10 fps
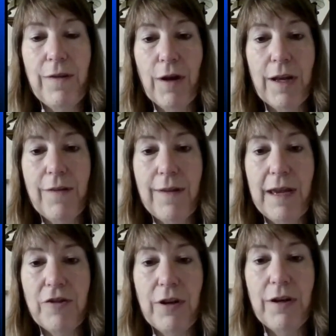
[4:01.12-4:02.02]
the
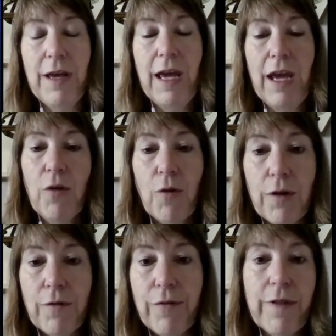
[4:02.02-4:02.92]
organization, in
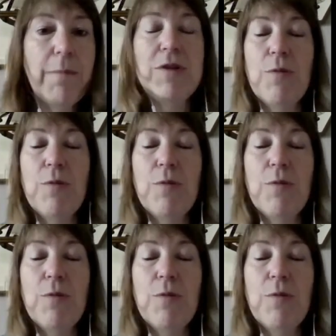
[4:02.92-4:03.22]
order for them